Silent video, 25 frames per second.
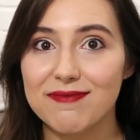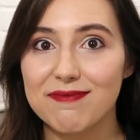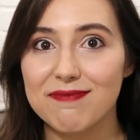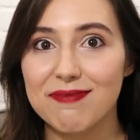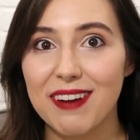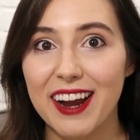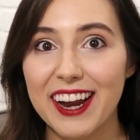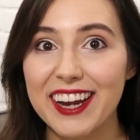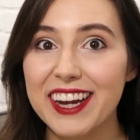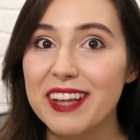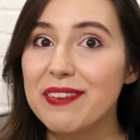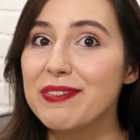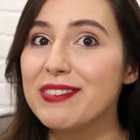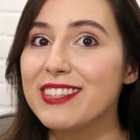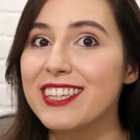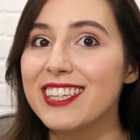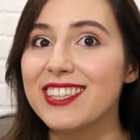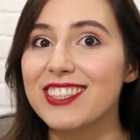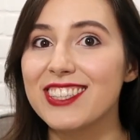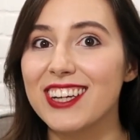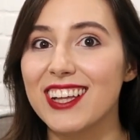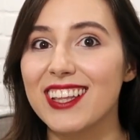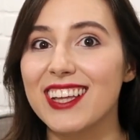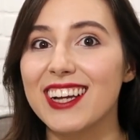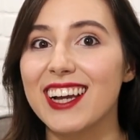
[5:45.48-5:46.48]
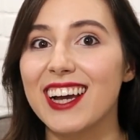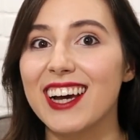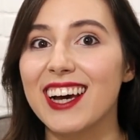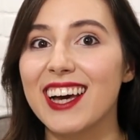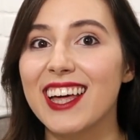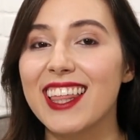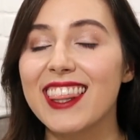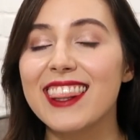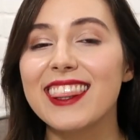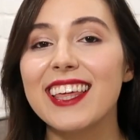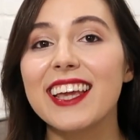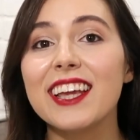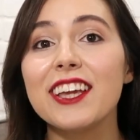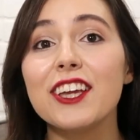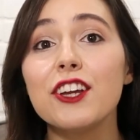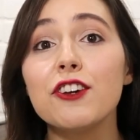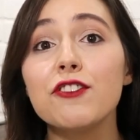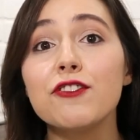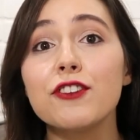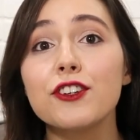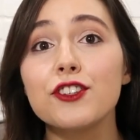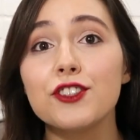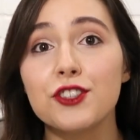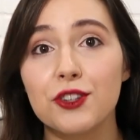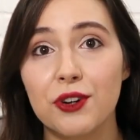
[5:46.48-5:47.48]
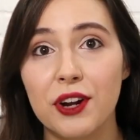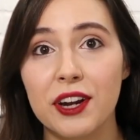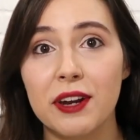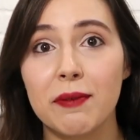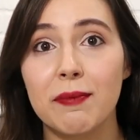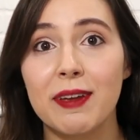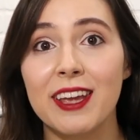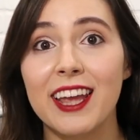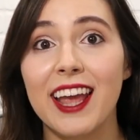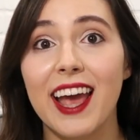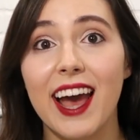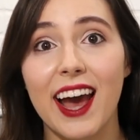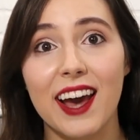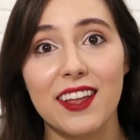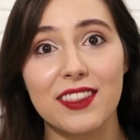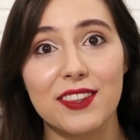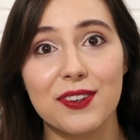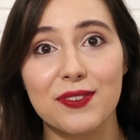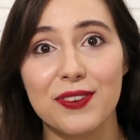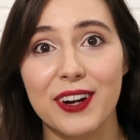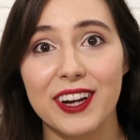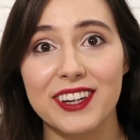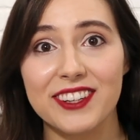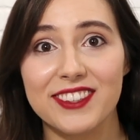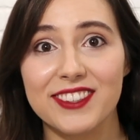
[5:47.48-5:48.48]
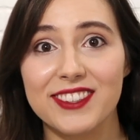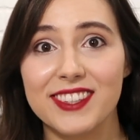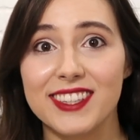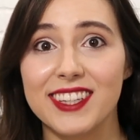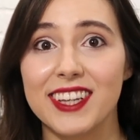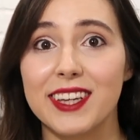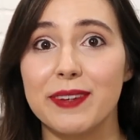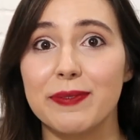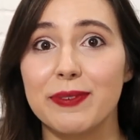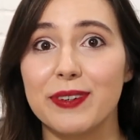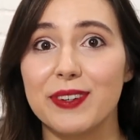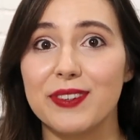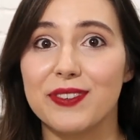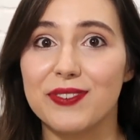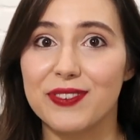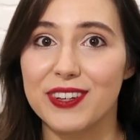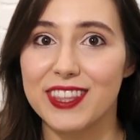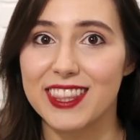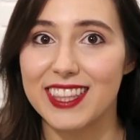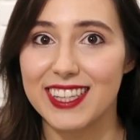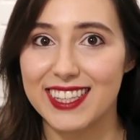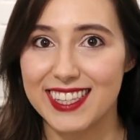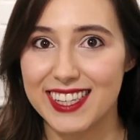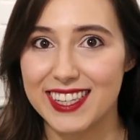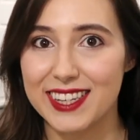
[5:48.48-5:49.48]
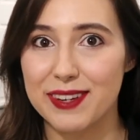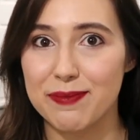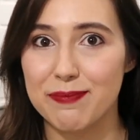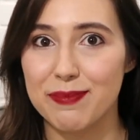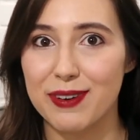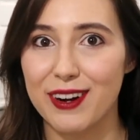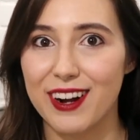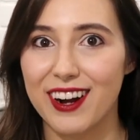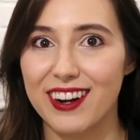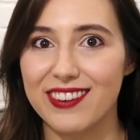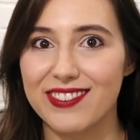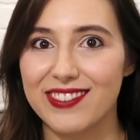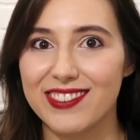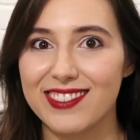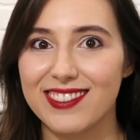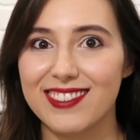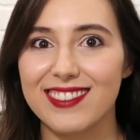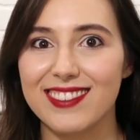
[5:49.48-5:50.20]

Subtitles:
My name is Angelica. Thank you for joining me at the writer's table with This Is Improv.